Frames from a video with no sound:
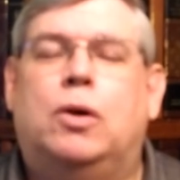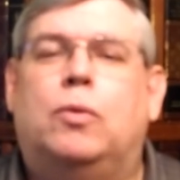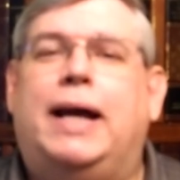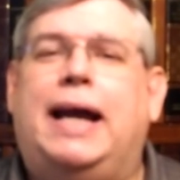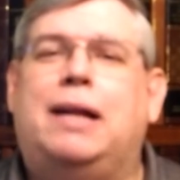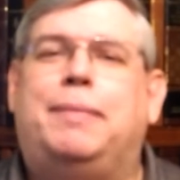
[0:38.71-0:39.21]

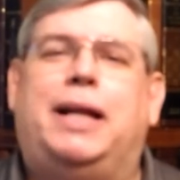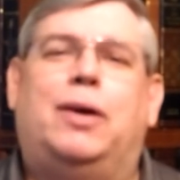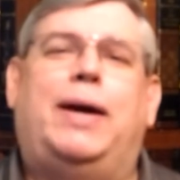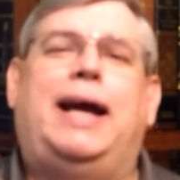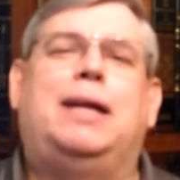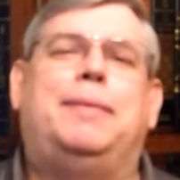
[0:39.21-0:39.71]
Wait a minute,
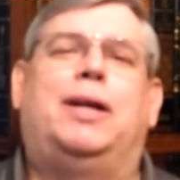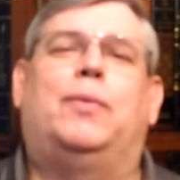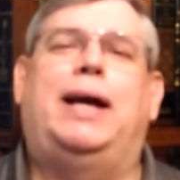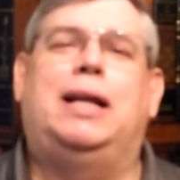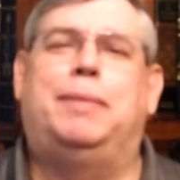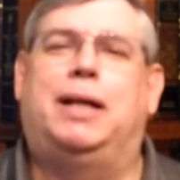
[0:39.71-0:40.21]
wait a minute,
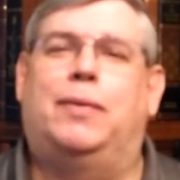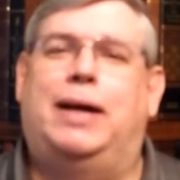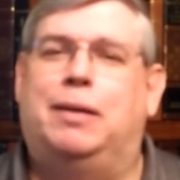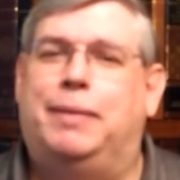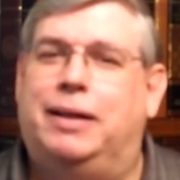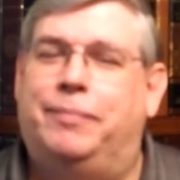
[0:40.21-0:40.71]
wait a minute,
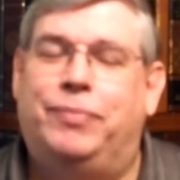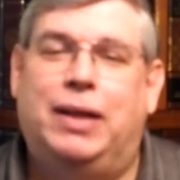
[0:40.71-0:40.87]
wait a minute.